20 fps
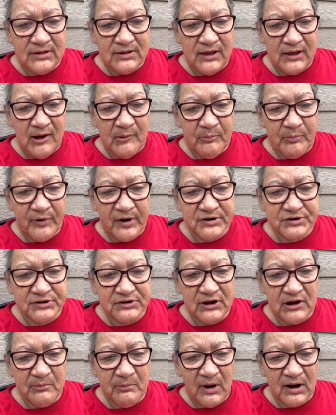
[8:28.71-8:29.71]
the
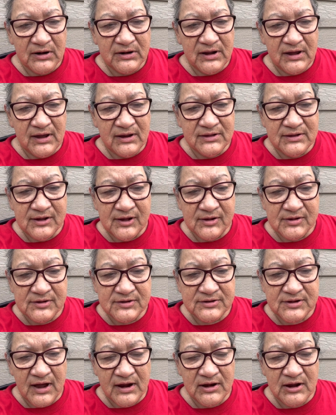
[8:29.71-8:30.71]
impression among the Indians
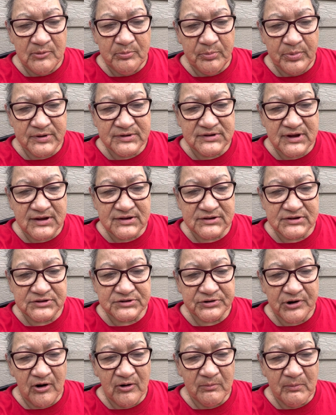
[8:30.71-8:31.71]
that he possessed
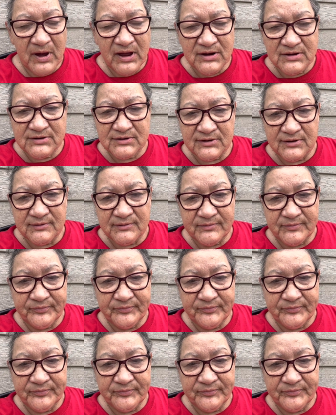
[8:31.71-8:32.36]
strong medicine.